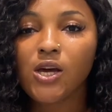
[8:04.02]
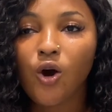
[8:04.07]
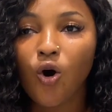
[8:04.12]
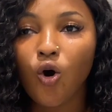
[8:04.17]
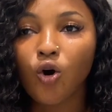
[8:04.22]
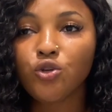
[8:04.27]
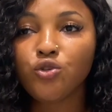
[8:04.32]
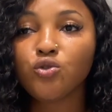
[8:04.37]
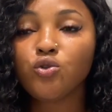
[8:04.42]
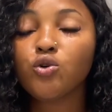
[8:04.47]

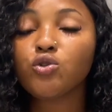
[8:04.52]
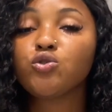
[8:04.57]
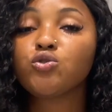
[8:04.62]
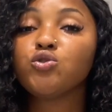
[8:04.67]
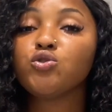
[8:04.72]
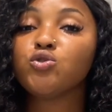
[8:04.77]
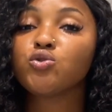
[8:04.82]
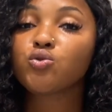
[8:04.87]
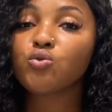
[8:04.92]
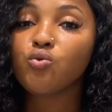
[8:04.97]
or you go to
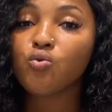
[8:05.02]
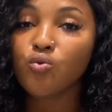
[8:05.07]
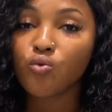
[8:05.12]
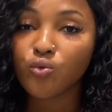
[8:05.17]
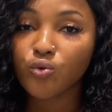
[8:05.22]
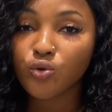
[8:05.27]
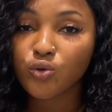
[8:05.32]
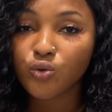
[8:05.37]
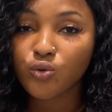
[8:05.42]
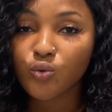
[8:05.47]
the
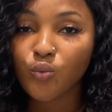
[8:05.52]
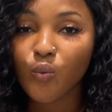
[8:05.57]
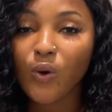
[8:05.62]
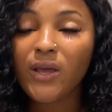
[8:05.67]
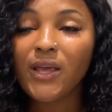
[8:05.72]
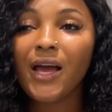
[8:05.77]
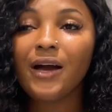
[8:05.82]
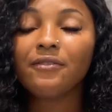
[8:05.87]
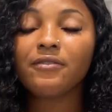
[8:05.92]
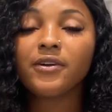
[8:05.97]
school.
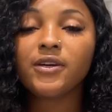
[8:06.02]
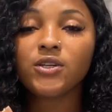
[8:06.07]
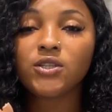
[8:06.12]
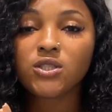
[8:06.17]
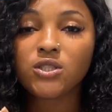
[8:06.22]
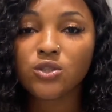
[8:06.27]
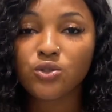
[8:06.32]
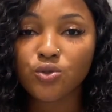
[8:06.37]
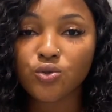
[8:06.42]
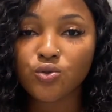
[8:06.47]
When you have
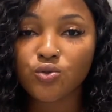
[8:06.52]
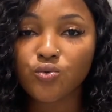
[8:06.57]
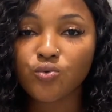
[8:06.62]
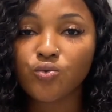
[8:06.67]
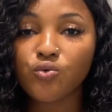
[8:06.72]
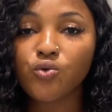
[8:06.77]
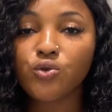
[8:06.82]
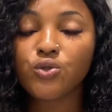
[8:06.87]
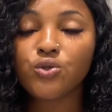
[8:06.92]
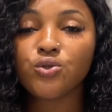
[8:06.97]
gotten the
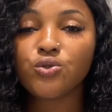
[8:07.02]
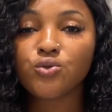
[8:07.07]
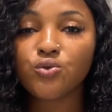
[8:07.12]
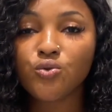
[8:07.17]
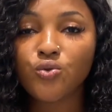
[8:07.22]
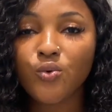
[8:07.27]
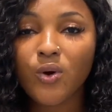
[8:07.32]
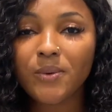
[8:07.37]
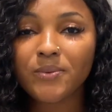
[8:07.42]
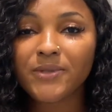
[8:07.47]
school, go to the
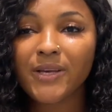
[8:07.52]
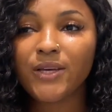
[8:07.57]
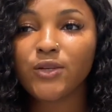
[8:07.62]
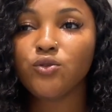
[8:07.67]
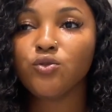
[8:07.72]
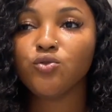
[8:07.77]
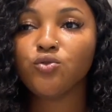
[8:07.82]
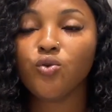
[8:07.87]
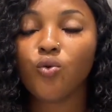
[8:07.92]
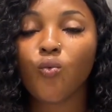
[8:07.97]
school website.
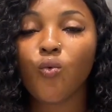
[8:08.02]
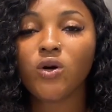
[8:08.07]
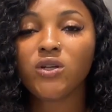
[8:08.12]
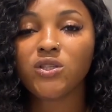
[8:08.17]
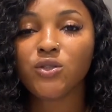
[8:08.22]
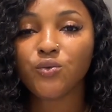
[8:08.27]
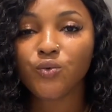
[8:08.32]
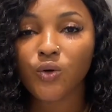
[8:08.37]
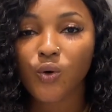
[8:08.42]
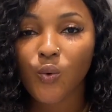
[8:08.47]
You know what
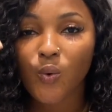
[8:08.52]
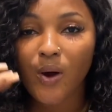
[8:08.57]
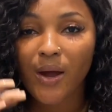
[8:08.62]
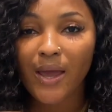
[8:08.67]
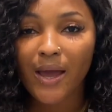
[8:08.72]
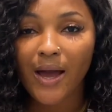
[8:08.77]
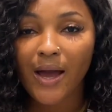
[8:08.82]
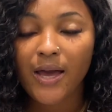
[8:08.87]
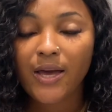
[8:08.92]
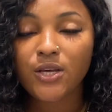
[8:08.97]
they
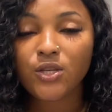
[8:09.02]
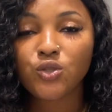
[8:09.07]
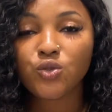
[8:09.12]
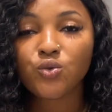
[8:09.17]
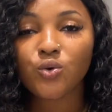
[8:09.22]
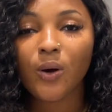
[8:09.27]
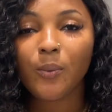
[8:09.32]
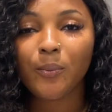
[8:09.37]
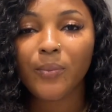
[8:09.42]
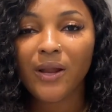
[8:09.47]
require
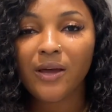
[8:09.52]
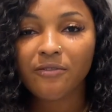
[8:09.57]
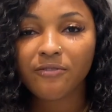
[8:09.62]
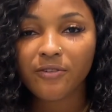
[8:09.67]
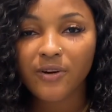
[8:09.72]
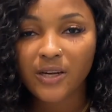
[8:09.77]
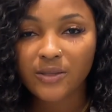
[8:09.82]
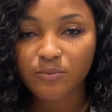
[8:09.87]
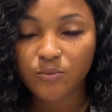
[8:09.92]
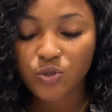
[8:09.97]
to apply
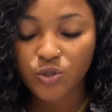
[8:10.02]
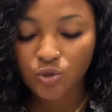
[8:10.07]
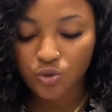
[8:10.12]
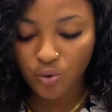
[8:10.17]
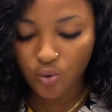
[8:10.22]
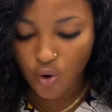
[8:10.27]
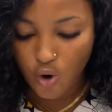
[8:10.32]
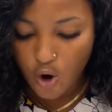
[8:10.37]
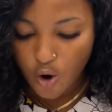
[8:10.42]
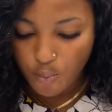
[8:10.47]
for
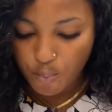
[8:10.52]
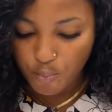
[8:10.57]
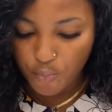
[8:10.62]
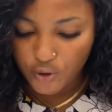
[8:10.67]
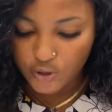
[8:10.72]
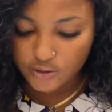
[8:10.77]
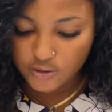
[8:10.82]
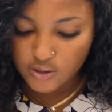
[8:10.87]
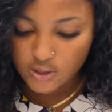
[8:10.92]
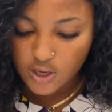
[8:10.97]
admission.
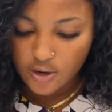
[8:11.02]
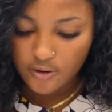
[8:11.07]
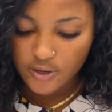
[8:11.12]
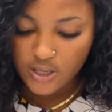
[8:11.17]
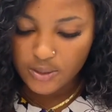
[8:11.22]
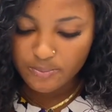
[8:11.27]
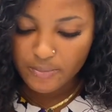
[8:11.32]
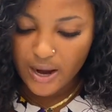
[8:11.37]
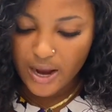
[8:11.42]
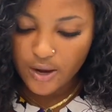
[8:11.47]
But
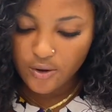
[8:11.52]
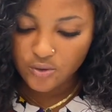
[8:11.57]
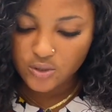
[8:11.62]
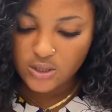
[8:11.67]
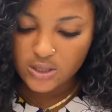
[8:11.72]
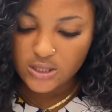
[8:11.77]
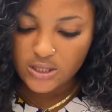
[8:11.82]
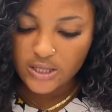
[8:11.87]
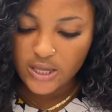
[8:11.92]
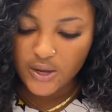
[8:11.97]
in my own
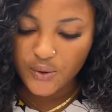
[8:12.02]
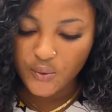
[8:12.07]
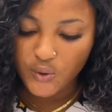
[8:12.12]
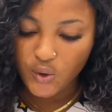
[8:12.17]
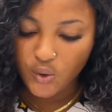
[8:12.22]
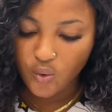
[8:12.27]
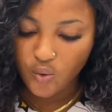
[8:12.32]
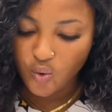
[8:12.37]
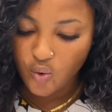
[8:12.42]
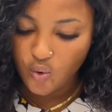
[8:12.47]

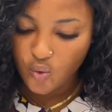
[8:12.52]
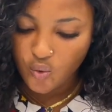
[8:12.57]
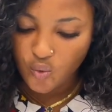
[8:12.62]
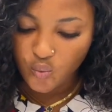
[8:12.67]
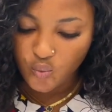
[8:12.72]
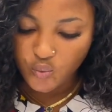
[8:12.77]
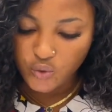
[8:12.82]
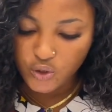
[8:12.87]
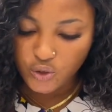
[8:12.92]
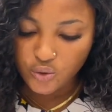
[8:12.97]
scenario,
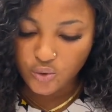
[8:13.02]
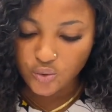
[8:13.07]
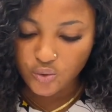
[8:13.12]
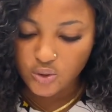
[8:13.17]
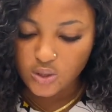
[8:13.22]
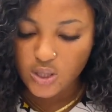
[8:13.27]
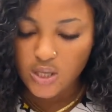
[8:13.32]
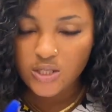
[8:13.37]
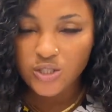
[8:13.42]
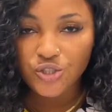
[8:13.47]
we use
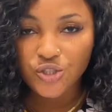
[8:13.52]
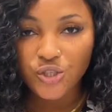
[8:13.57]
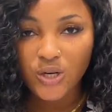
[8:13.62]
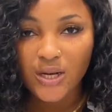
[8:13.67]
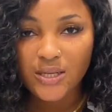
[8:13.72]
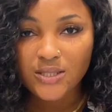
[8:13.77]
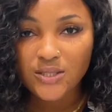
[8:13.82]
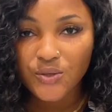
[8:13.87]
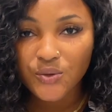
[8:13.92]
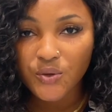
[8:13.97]

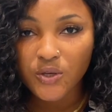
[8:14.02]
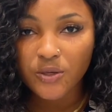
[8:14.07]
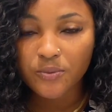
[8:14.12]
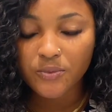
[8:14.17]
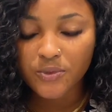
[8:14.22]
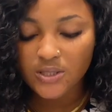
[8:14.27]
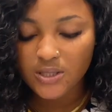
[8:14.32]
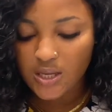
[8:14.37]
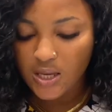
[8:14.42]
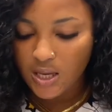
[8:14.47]

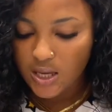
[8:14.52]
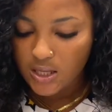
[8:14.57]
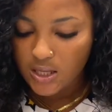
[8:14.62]
transcripts,